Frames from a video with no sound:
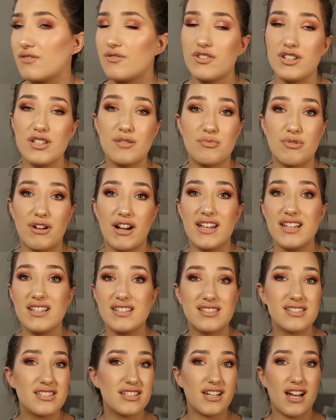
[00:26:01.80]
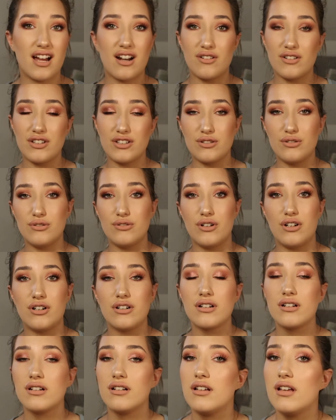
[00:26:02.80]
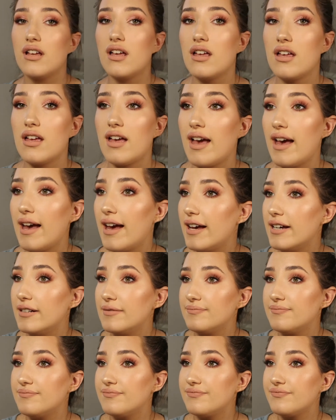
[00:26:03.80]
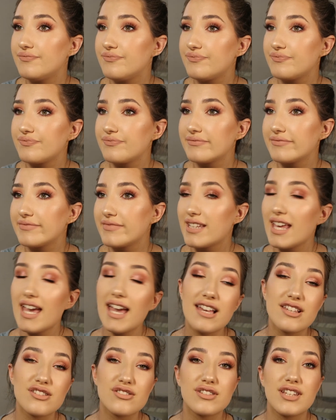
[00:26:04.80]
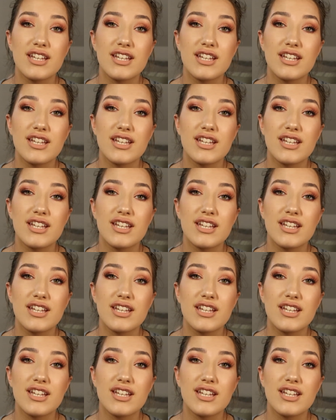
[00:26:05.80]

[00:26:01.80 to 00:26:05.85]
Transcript: and for the price you can't really go wrong. Yeah, so